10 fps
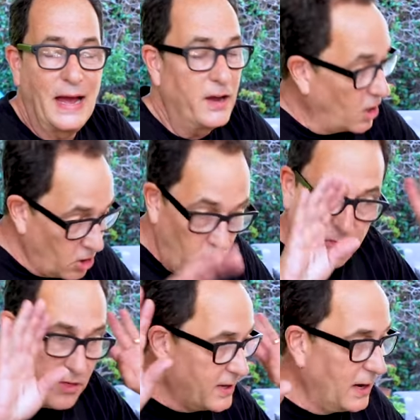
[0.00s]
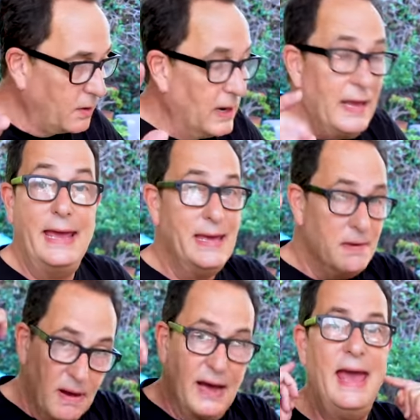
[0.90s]
I got it all thunk out. In
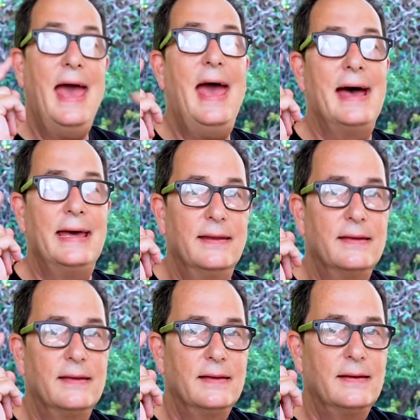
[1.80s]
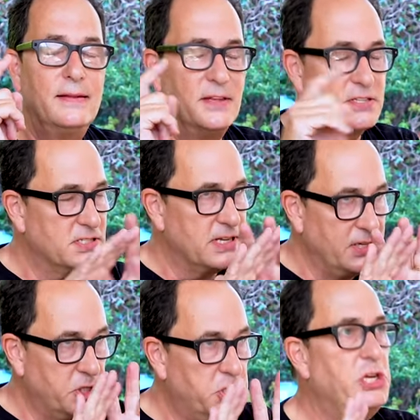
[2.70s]
my head, this is a
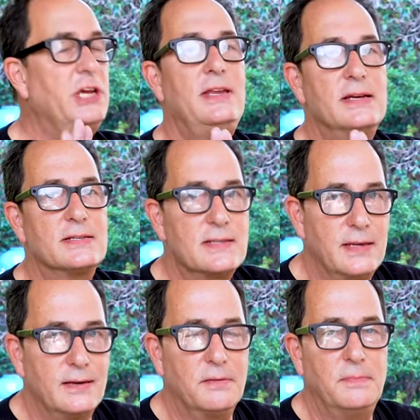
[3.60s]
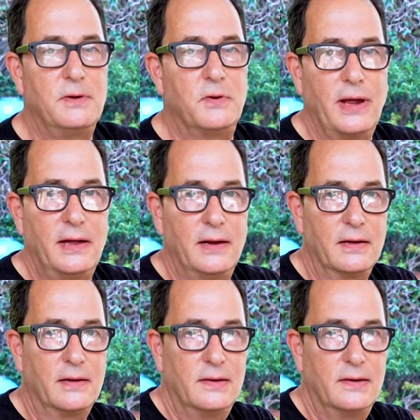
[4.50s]
genius thing to be creating.